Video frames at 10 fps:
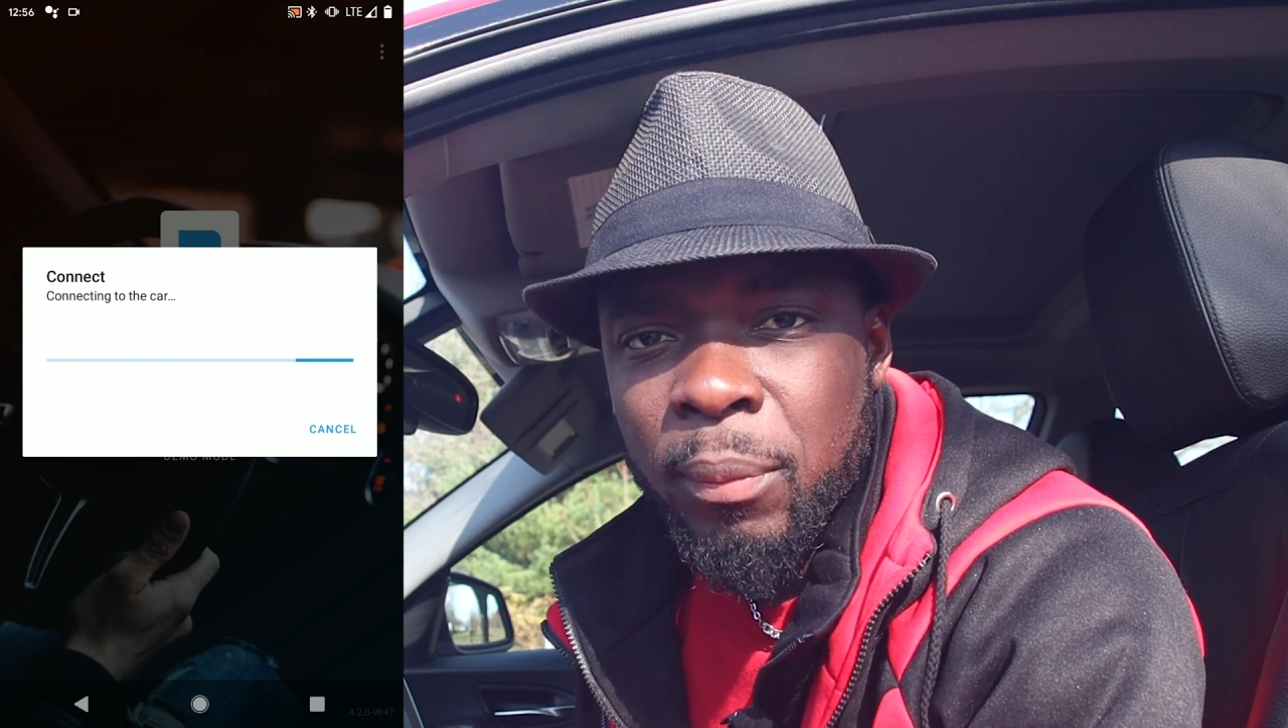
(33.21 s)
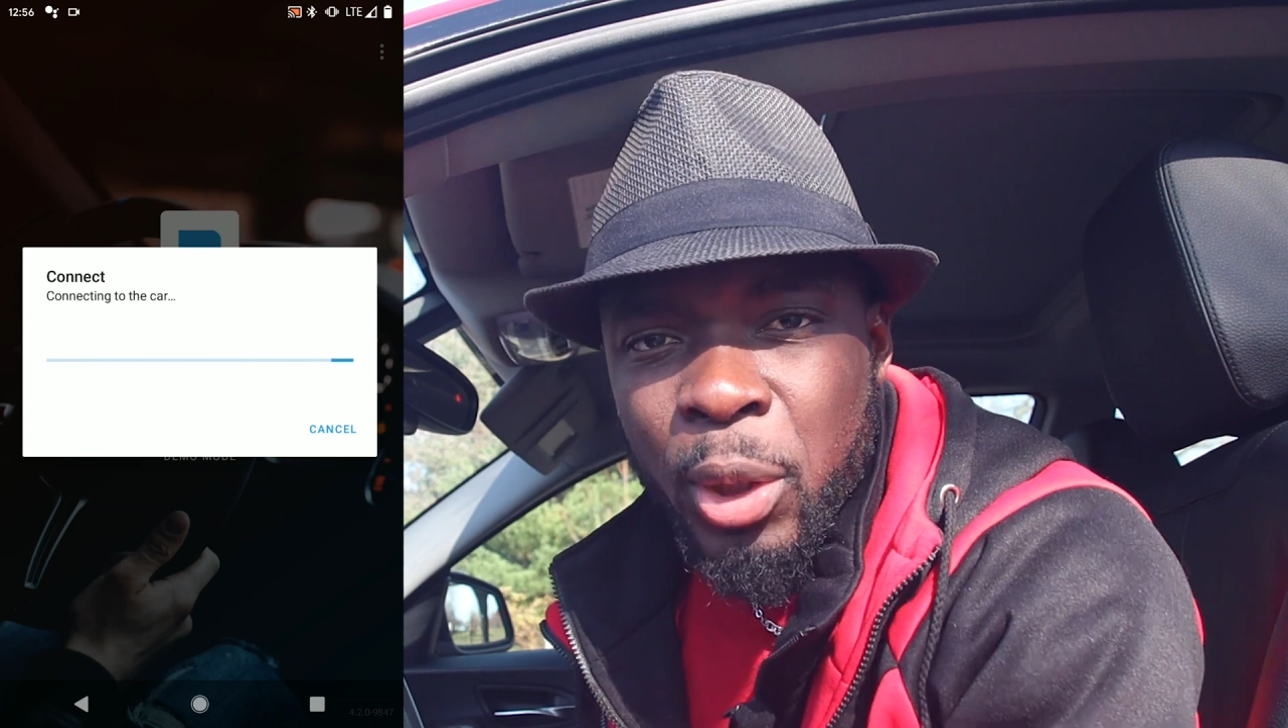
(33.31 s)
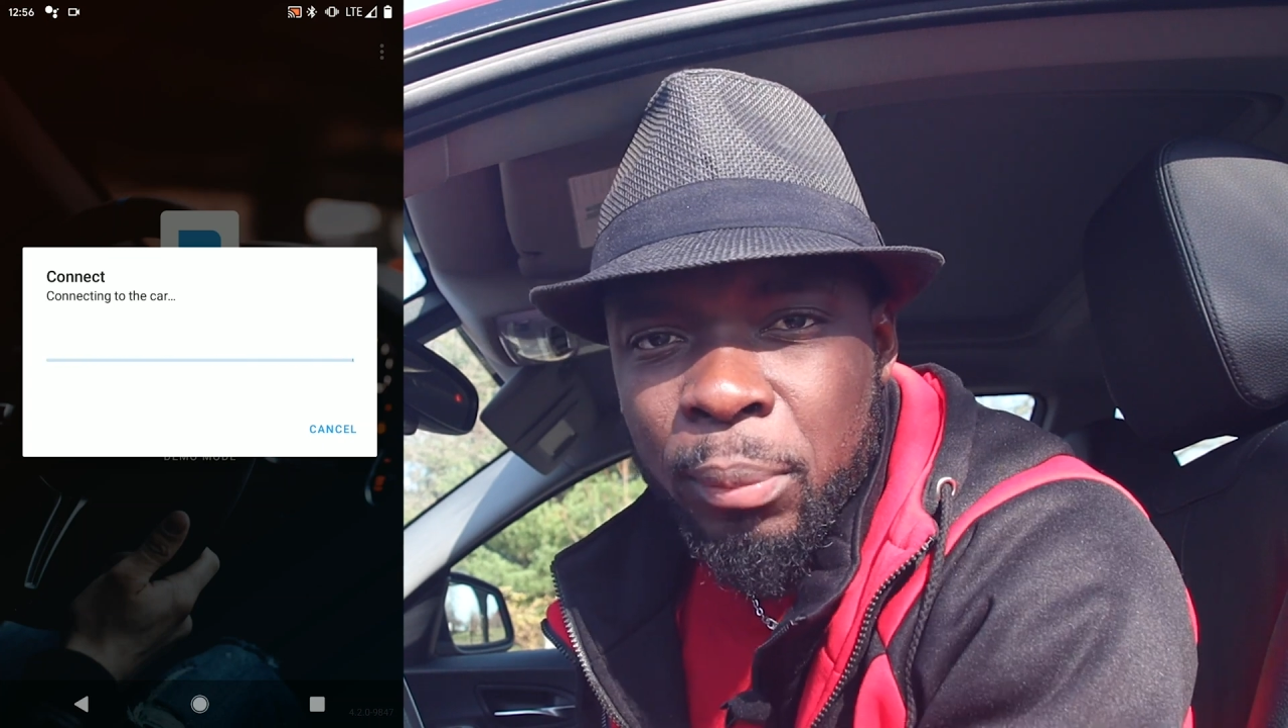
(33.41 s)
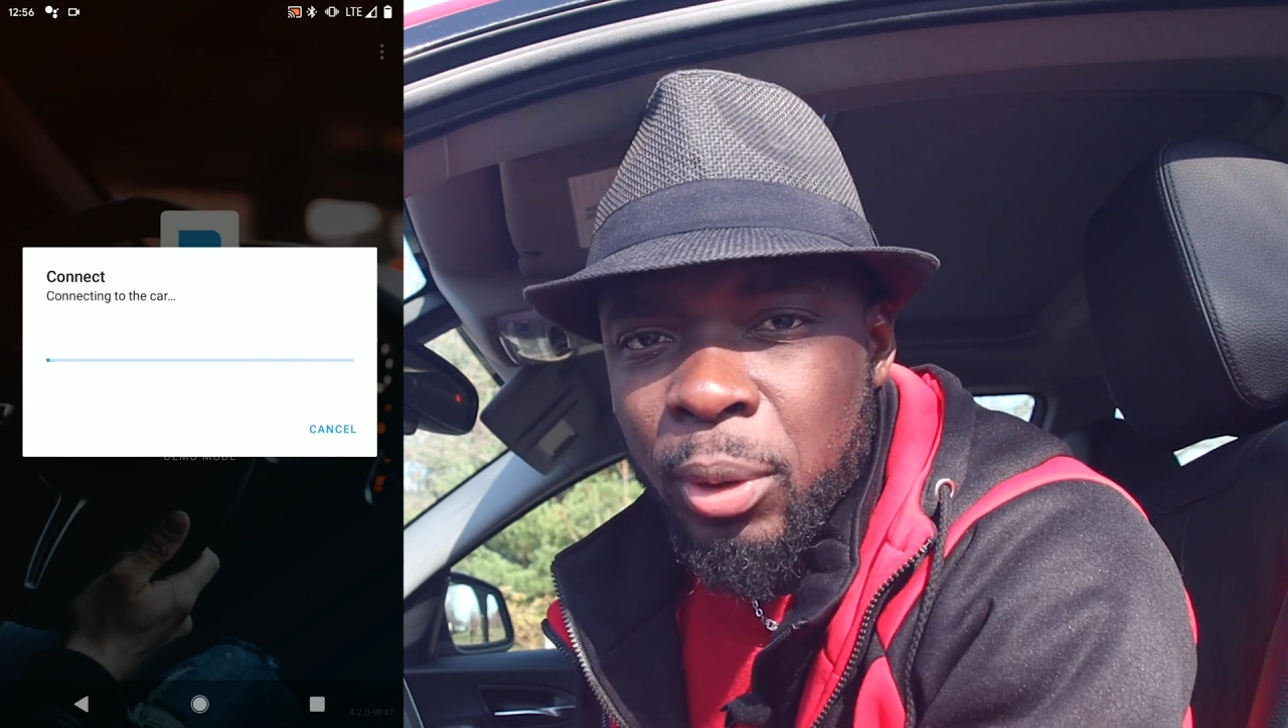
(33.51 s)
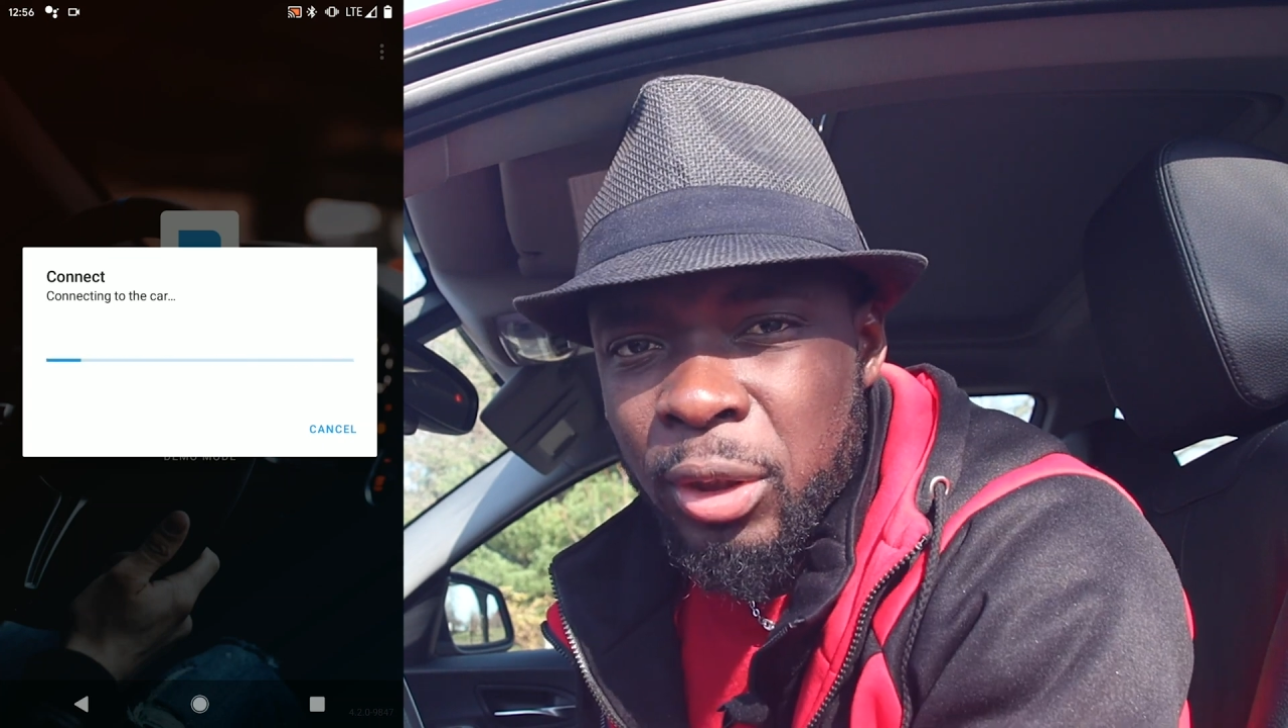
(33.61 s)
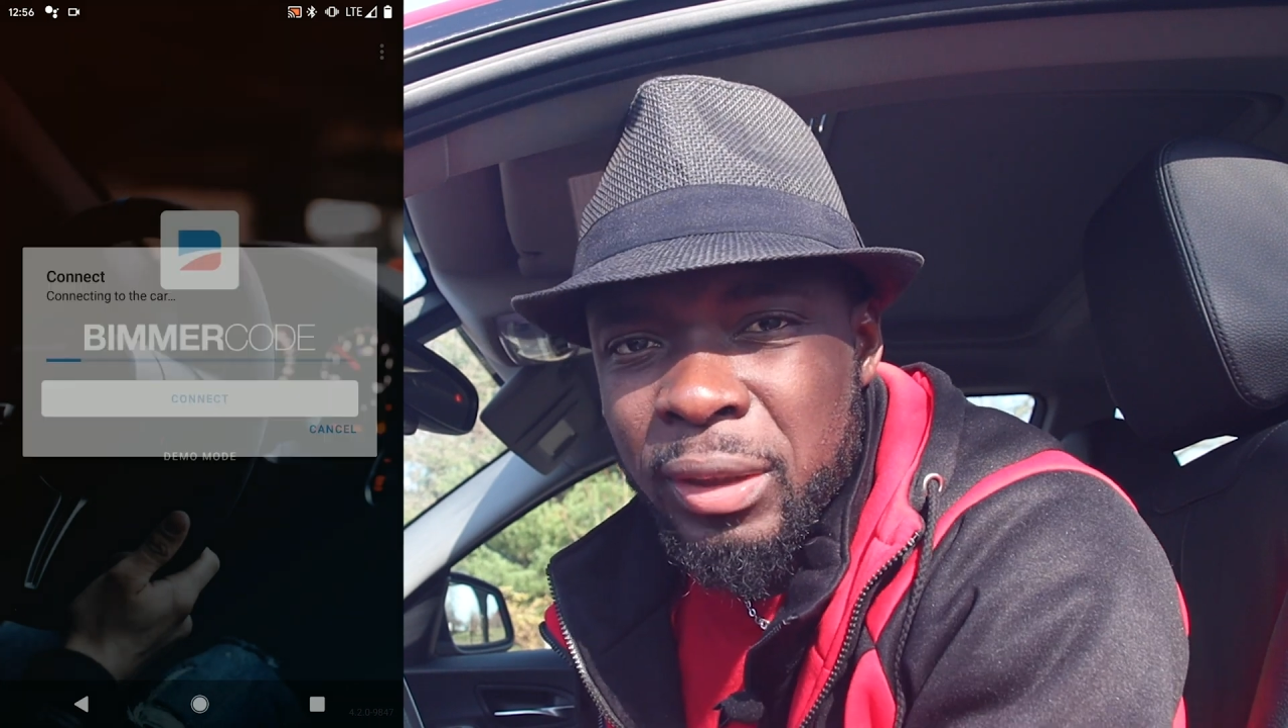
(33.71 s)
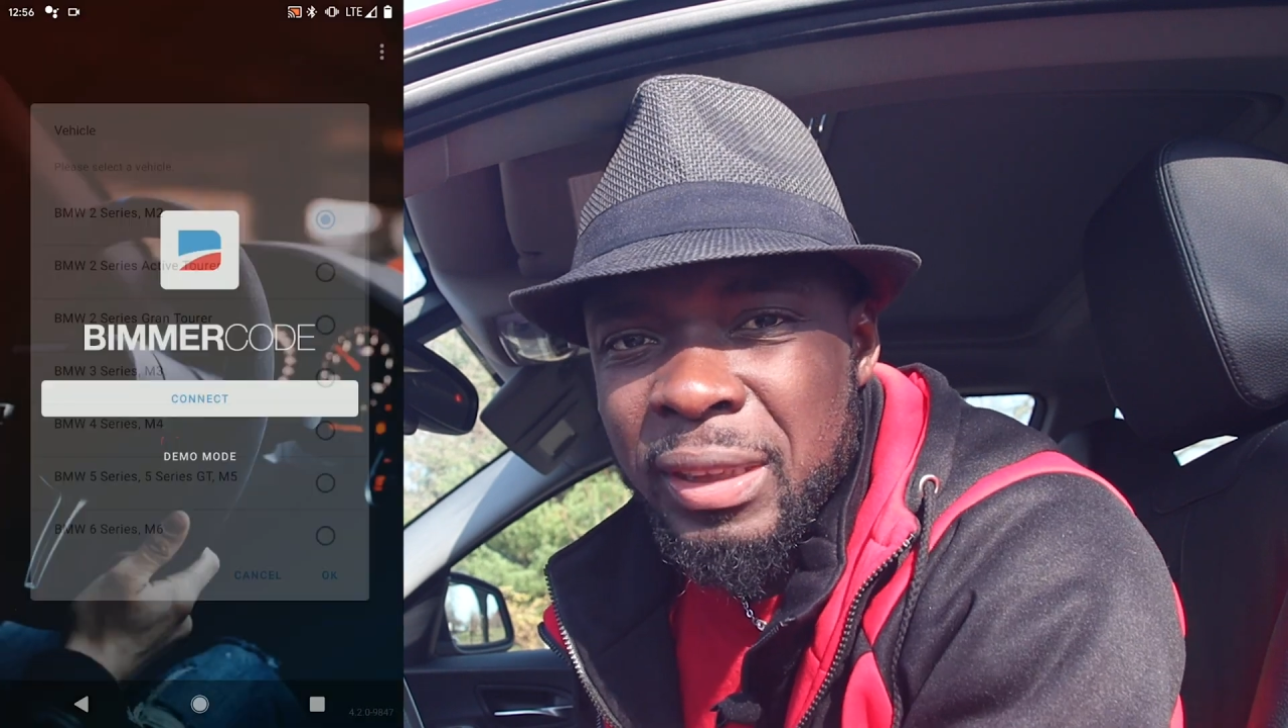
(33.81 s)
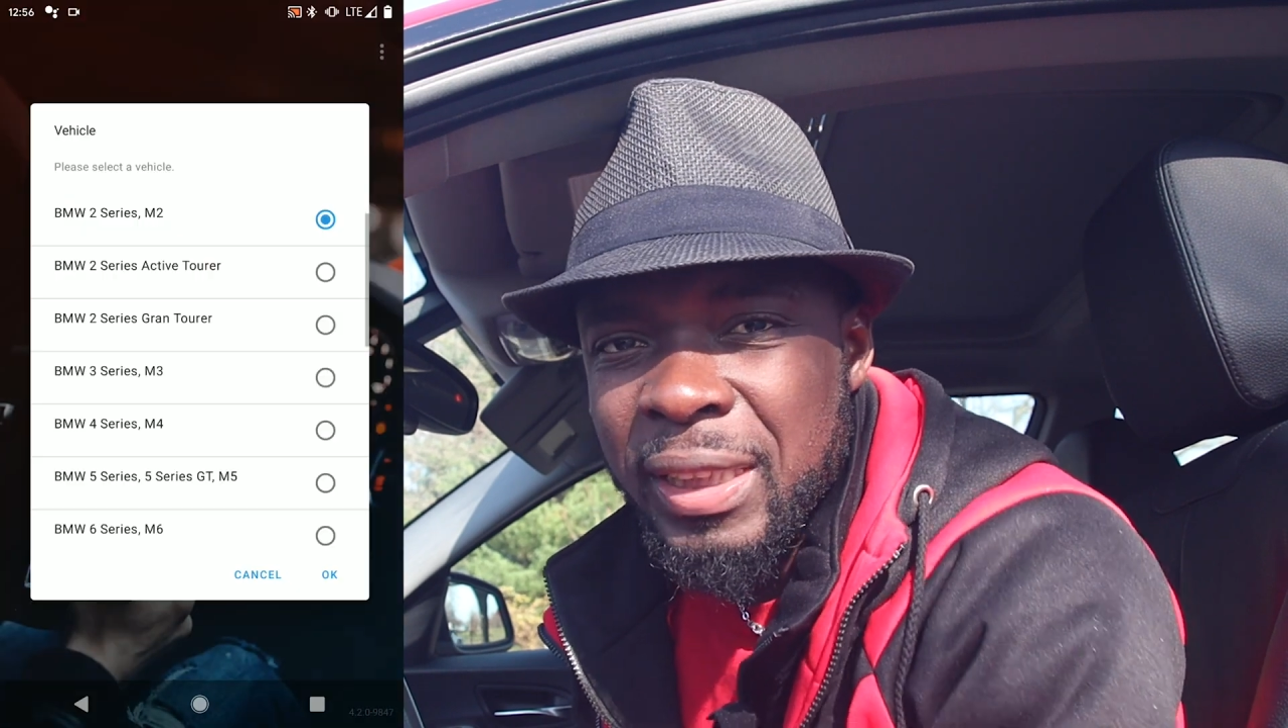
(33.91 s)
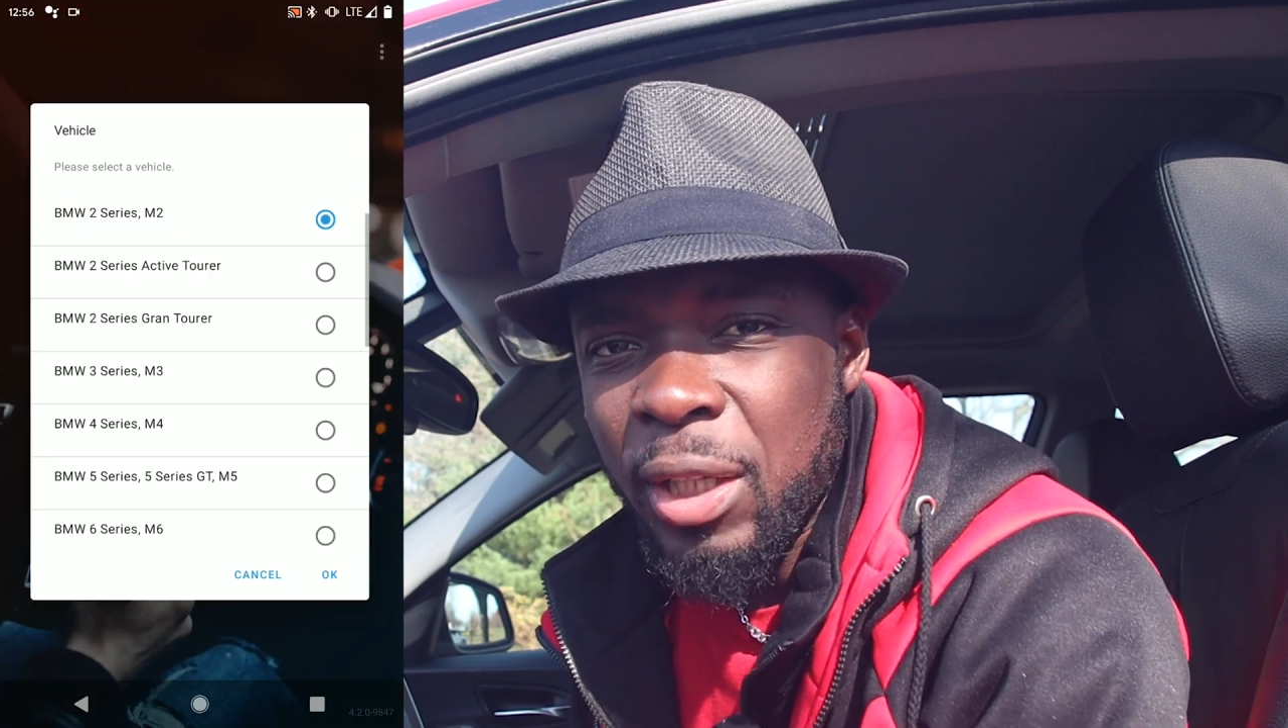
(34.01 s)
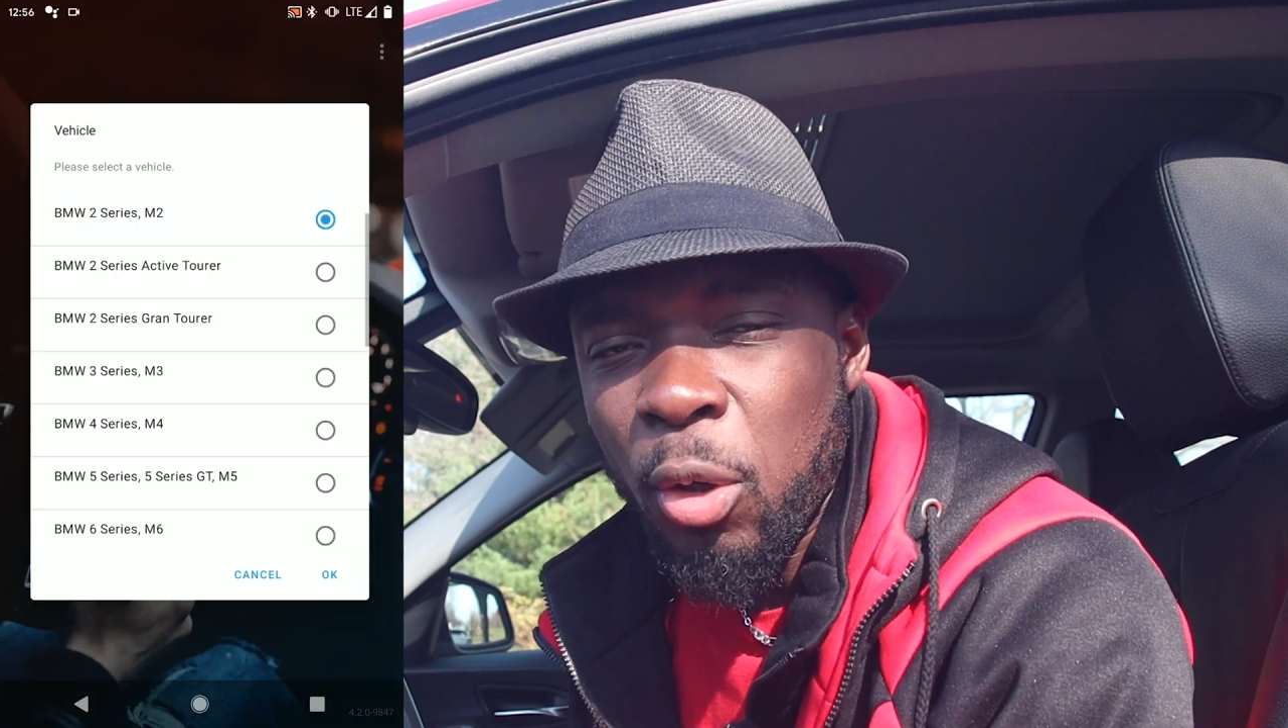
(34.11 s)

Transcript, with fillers: more importantly the